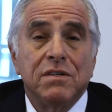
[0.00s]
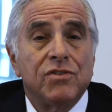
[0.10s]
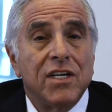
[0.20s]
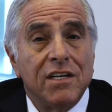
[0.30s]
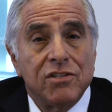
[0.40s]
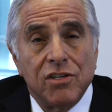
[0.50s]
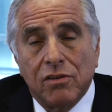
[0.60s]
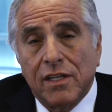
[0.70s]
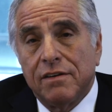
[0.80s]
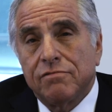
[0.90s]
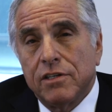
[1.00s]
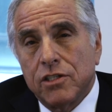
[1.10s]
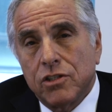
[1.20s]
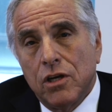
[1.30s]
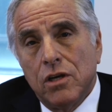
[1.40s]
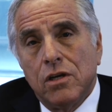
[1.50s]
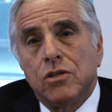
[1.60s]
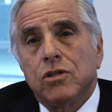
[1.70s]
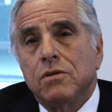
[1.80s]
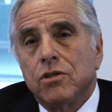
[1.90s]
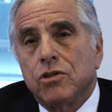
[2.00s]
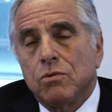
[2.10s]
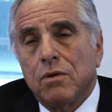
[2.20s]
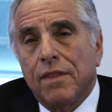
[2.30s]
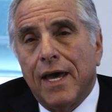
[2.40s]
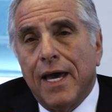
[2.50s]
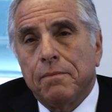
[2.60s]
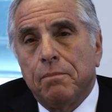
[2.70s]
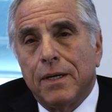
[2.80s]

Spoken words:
we've changed their leverage to ensure that.